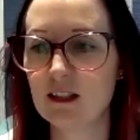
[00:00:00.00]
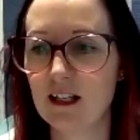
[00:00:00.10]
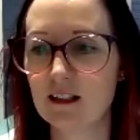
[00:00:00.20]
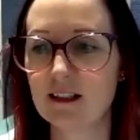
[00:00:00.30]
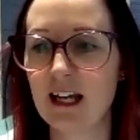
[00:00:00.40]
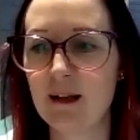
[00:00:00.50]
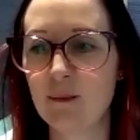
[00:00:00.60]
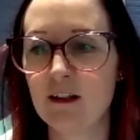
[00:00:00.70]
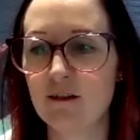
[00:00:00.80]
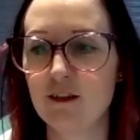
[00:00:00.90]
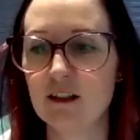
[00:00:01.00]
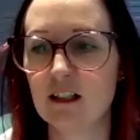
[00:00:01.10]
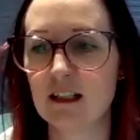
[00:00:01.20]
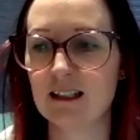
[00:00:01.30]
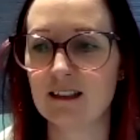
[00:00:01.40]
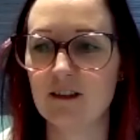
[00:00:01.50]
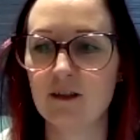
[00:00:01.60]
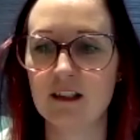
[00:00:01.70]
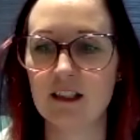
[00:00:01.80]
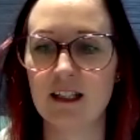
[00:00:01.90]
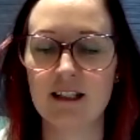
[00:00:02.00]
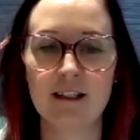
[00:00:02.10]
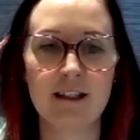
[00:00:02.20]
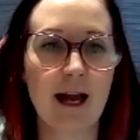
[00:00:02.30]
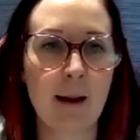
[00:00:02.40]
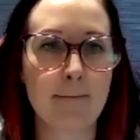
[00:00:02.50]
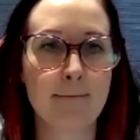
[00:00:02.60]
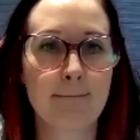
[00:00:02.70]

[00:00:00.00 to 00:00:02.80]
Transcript: sex, gaming, physical activity, yeah.